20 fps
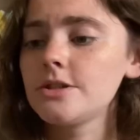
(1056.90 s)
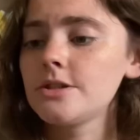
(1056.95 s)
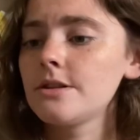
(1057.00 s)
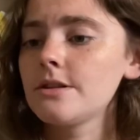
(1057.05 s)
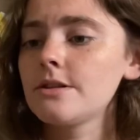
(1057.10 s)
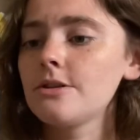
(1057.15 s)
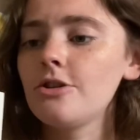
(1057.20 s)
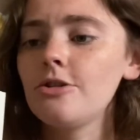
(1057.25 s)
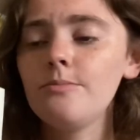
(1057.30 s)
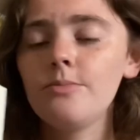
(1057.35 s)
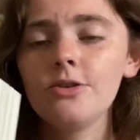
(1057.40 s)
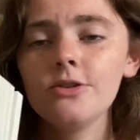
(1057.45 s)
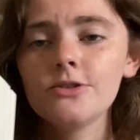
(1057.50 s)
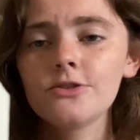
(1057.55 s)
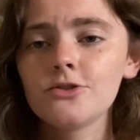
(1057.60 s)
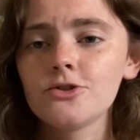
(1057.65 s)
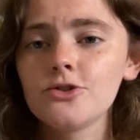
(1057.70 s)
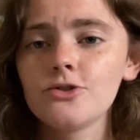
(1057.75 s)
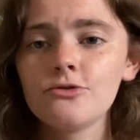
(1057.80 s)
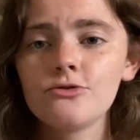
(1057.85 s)
Her books
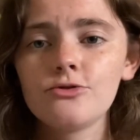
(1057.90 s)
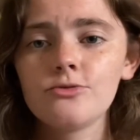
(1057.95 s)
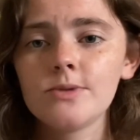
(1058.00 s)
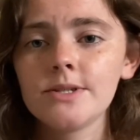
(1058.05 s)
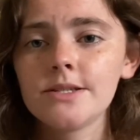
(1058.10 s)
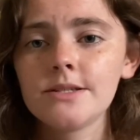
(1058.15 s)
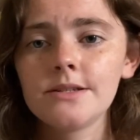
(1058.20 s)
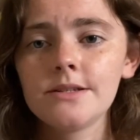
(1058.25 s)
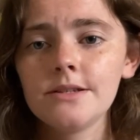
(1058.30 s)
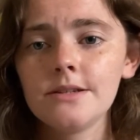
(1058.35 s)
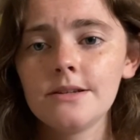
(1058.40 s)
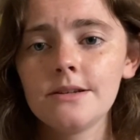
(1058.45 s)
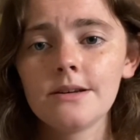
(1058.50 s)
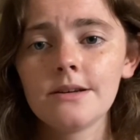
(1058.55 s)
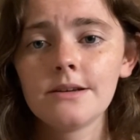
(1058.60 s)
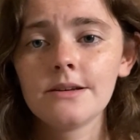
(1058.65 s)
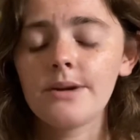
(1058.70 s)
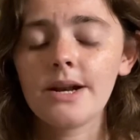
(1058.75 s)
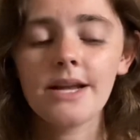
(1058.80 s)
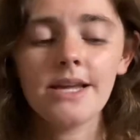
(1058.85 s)
are so twisted,
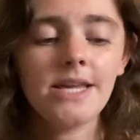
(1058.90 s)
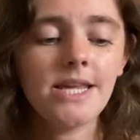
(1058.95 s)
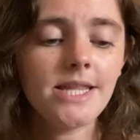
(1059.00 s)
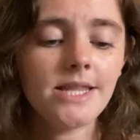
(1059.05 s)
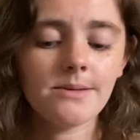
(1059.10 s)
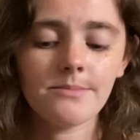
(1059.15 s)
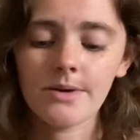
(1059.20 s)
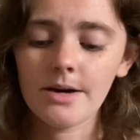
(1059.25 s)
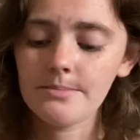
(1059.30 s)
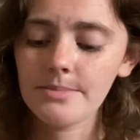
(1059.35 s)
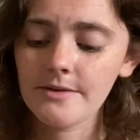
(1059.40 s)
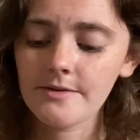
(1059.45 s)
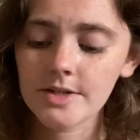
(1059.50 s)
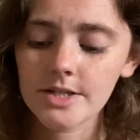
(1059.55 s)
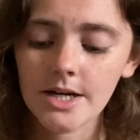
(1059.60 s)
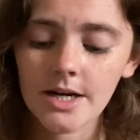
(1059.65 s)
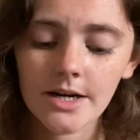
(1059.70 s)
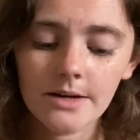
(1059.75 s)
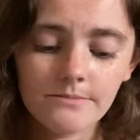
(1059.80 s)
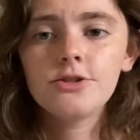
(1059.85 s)
but I eat them up every
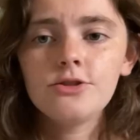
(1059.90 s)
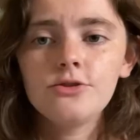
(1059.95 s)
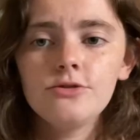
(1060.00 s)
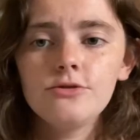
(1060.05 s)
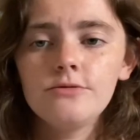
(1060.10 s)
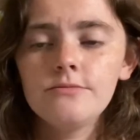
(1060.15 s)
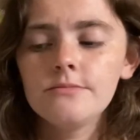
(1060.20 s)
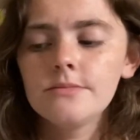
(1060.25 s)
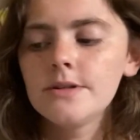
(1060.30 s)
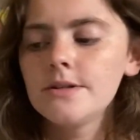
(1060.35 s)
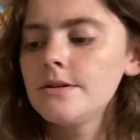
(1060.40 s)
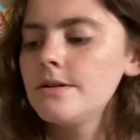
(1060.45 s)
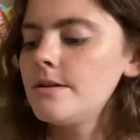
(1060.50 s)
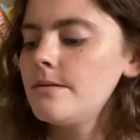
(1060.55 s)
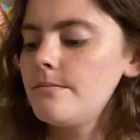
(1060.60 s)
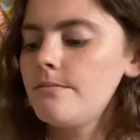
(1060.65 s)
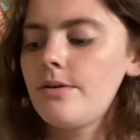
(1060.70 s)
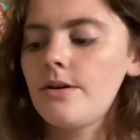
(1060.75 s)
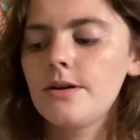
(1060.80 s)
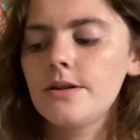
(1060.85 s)
time. Two,
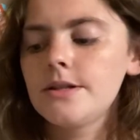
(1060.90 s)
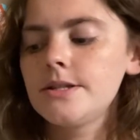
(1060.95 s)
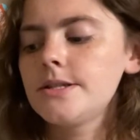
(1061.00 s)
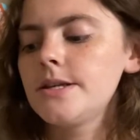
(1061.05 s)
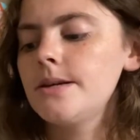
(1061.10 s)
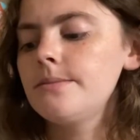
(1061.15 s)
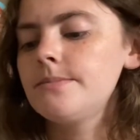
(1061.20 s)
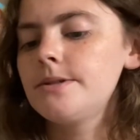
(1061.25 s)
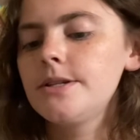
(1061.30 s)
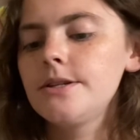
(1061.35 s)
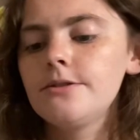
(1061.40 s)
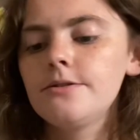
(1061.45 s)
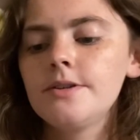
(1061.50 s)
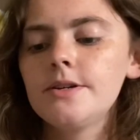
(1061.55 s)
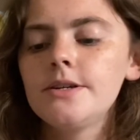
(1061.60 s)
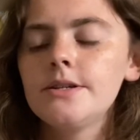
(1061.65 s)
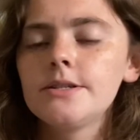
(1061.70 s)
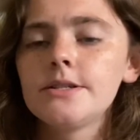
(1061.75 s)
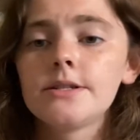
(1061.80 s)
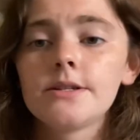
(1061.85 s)
part of the same
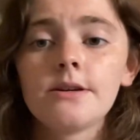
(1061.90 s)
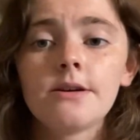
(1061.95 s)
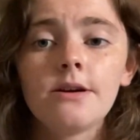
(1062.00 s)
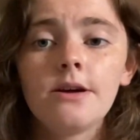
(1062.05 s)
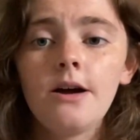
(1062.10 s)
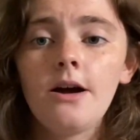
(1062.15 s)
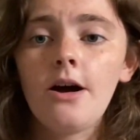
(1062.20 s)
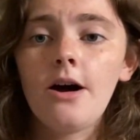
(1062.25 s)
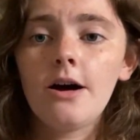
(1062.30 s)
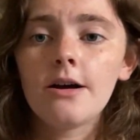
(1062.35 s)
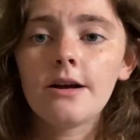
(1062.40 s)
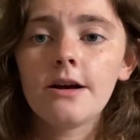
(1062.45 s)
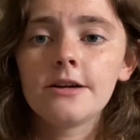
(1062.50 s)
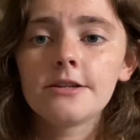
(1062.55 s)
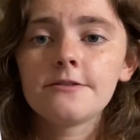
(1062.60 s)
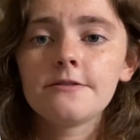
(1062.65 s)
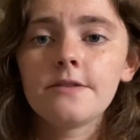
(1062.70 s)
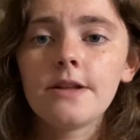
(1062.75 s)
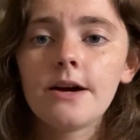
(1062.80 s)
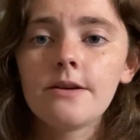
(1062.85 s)
series. Hot Ass
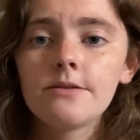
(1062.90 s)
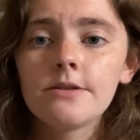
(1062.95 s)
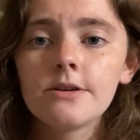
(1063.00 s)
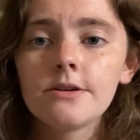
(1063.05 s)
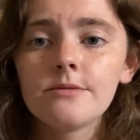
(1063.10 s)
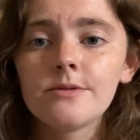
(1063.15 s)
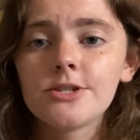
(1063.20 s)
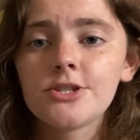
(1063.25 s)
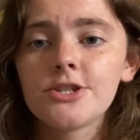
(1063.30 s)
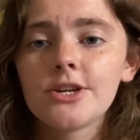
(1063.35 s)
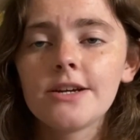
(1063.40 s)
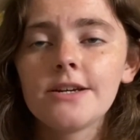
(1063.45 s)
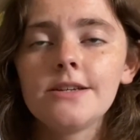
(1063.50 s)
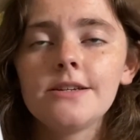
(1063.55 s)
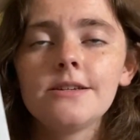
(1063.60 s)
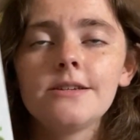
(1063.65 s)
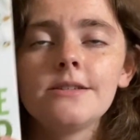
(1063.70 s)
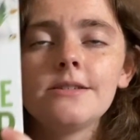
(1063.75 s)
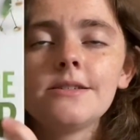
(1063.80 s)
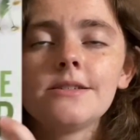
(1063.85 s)
Flower, which
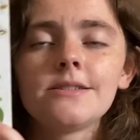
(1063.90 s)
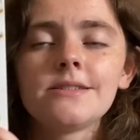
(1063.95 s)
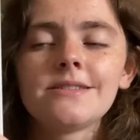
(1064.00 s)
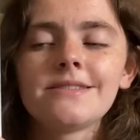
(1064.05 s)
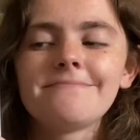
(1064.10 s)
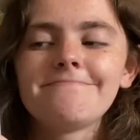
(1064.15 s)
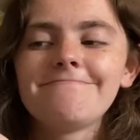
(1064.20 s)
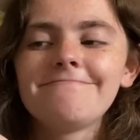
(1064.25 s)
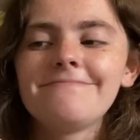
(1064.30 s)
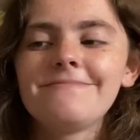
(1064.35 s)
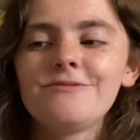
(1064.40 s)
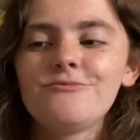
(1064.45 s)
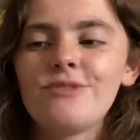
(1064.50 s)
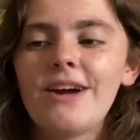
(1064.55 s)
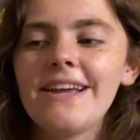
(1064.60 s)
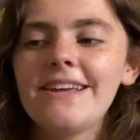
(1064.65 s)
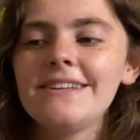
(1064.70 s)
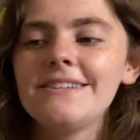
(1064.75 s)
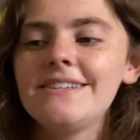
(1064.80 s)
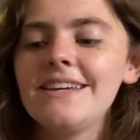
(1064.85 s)
is
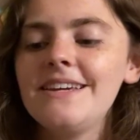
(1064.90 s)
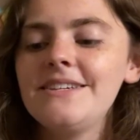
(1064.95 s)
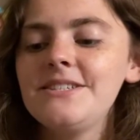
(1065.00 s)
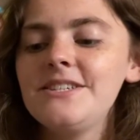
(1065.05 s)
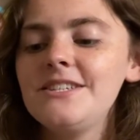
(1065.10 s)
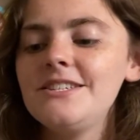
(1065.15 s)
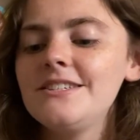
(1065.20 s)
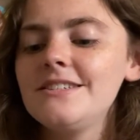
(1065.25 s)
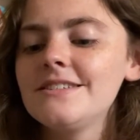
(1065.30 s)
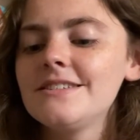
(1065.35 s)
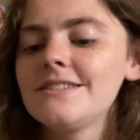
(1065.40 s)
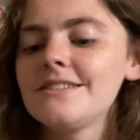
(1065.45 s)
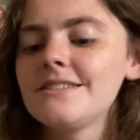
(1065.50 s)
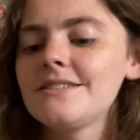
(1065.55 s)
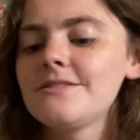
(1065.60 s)
Reich and Daisy's